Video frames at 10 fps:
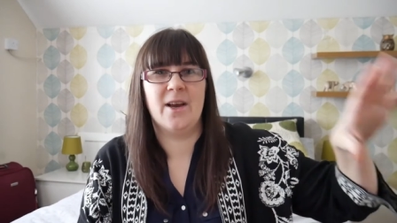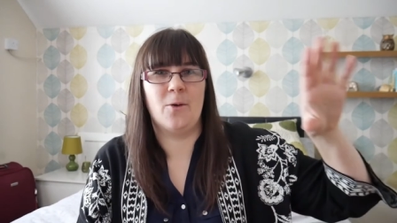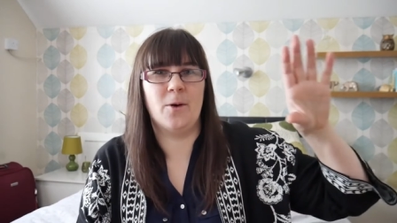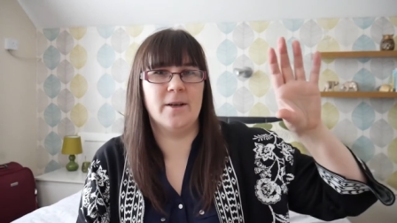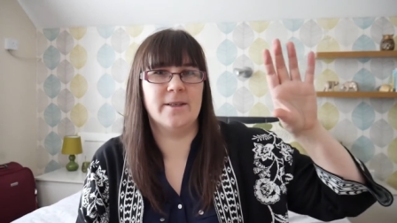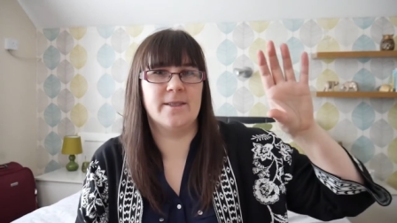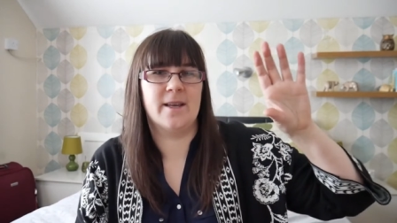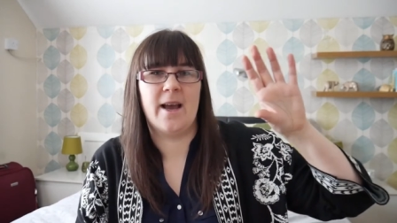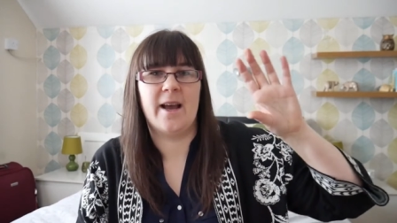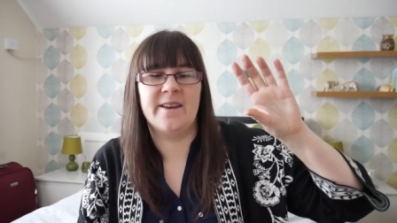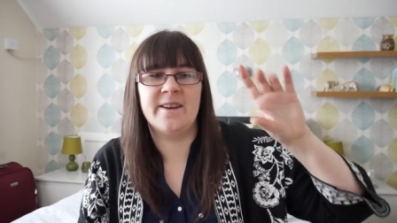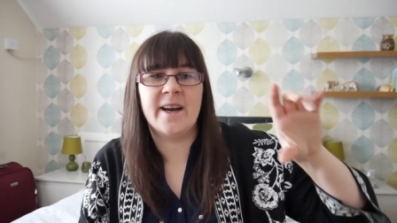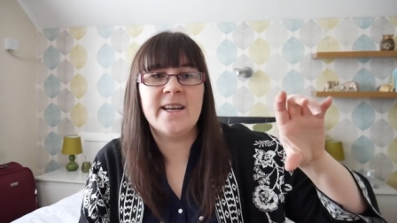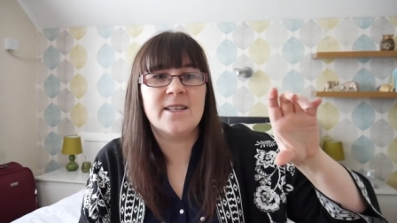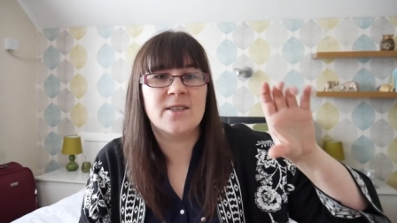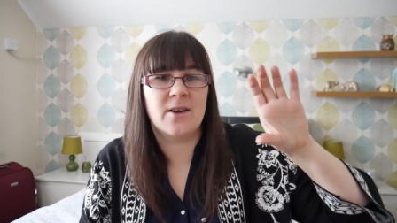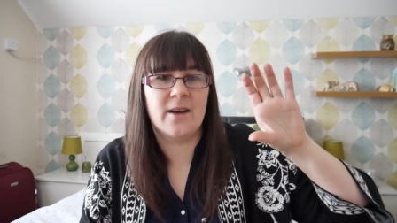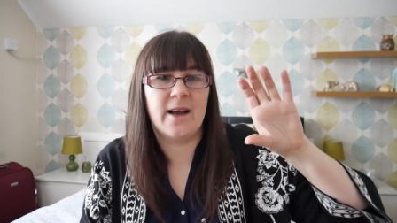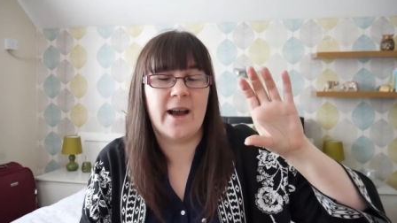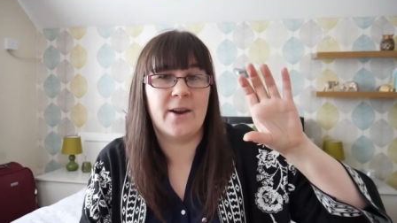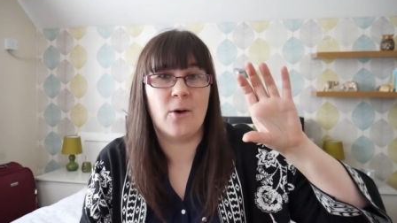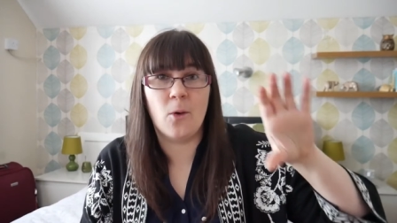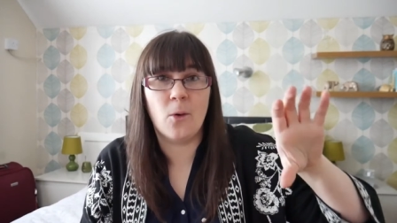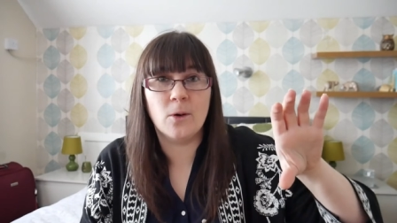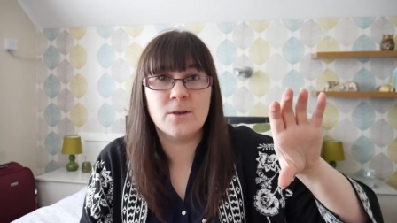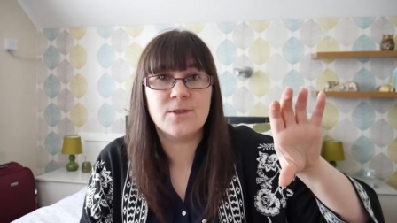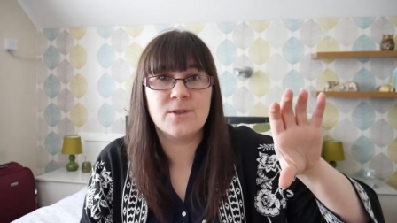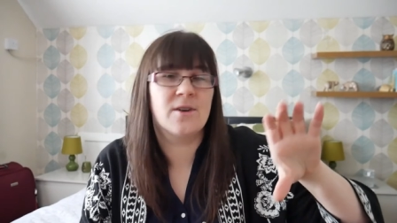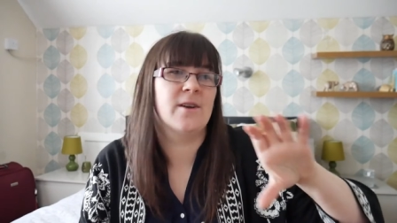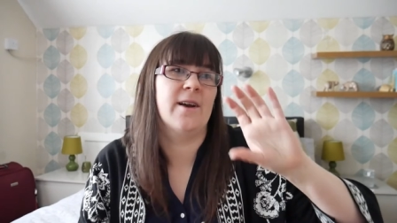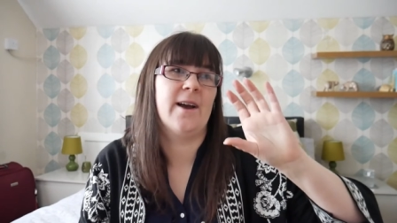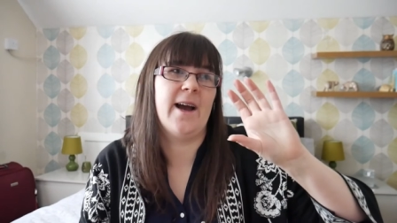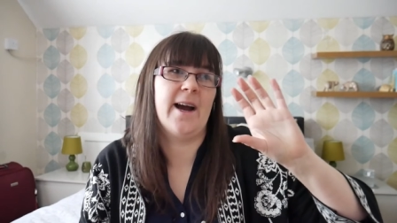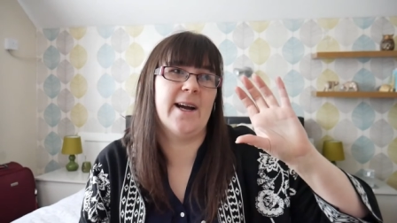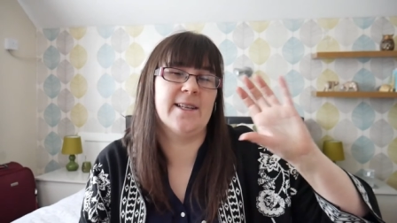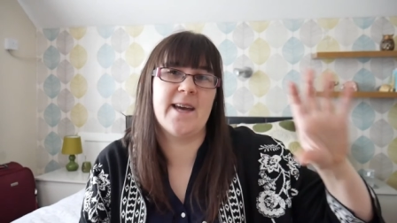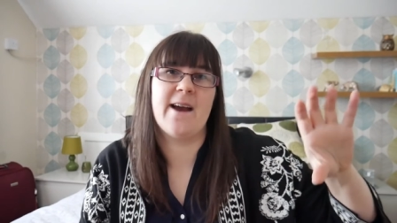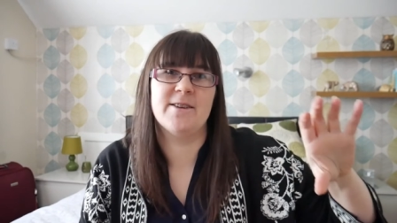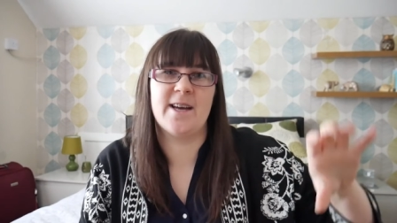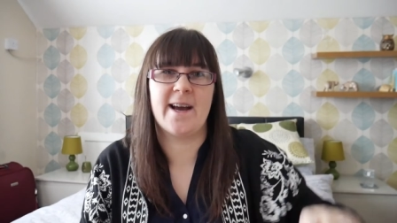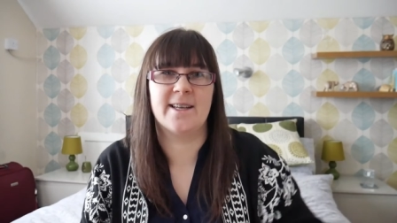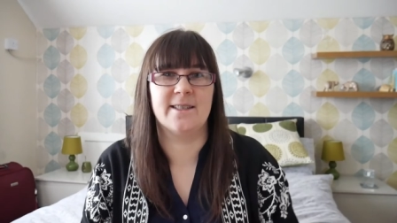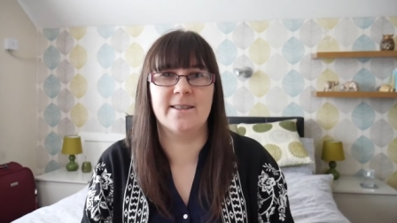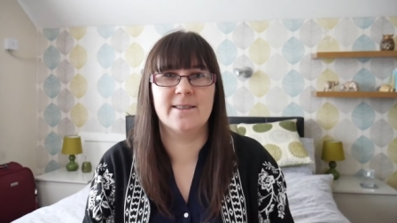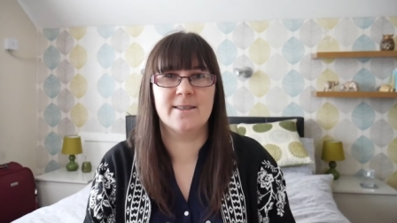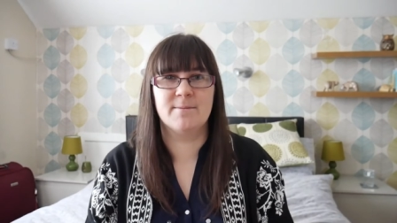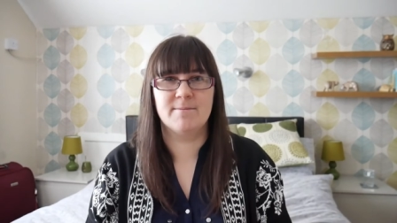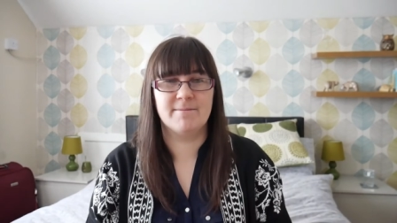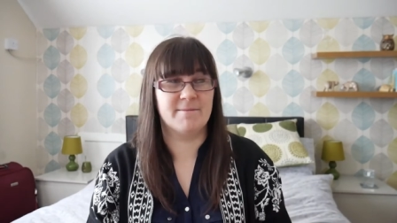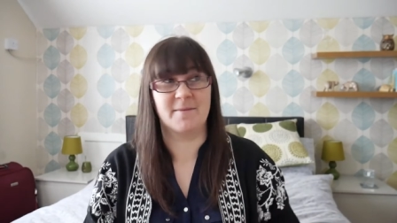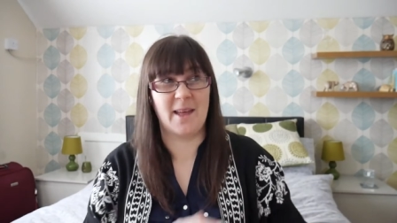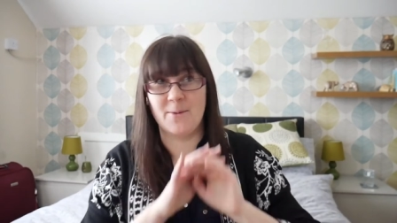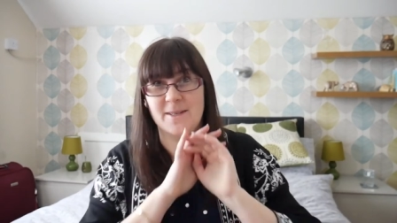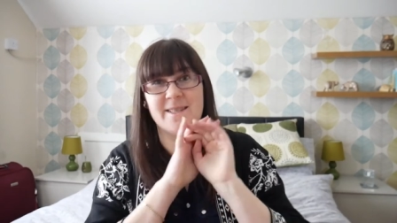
was knight and a horse and pterodactyls. There was